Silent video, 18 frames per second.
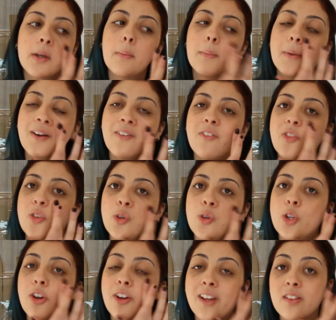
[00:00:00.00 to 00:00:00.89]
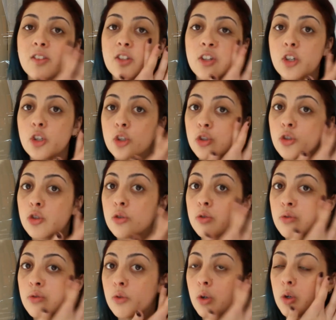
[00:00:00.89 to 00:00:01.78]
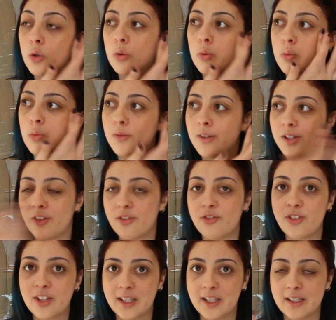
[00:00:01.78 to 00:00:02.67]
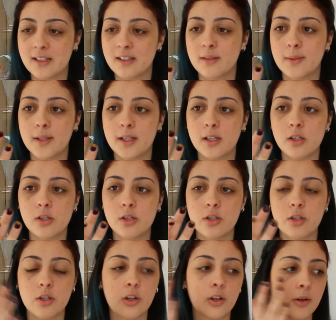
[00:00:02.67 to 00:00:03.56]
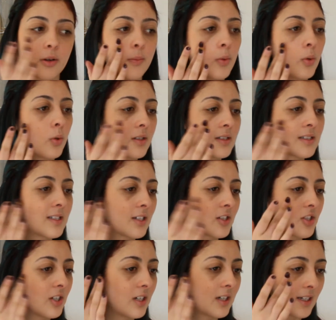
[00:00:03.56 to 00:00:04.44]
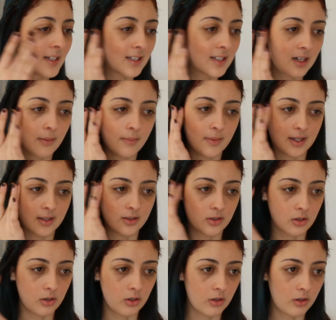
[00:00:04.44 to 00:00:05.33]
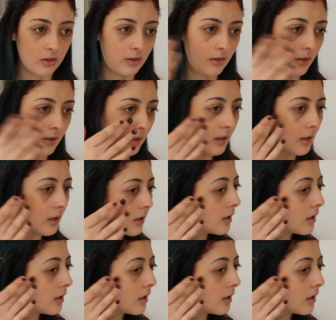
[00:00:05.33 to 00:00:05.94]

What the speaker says: but I feel you don't get the control with your fingers because you got to put such a little amount on.